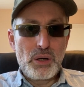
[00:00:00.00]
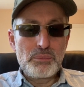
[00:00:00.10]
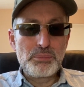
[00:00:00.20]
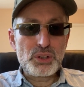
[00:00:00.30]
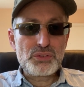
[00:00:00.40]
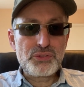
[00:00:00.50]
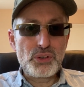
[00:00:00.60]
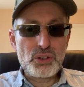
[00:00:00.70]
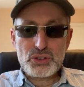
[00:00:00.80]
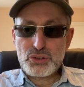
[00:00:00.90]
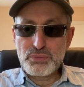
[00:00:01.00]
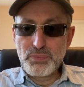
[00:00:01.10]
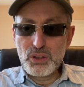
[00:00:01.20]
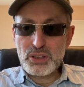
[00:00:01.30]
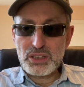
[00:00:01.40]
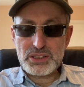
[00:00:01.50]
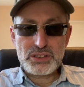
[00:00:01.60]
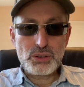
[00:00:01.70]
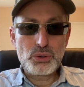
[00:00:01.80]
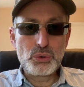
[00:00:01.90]
But for
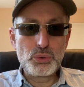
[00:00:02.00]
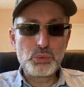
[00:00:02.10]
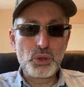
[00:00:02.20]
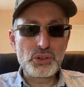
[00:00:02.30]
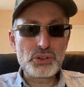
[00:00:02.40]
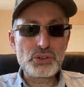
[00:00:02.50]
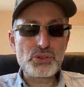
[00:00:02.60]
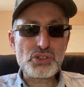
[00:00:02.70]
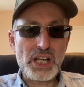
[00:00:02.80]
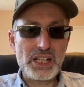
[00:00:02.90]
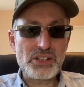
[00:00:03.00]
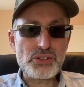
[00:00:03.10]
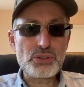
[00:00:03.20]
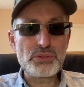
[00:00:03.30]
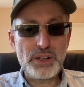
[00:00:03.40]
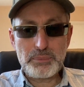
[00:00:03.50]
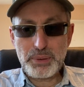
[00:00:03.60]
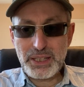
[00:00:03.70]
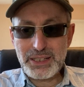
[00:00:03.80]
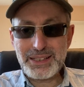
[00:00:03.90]
smokers who want to change to
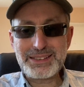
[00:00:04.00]
vaping,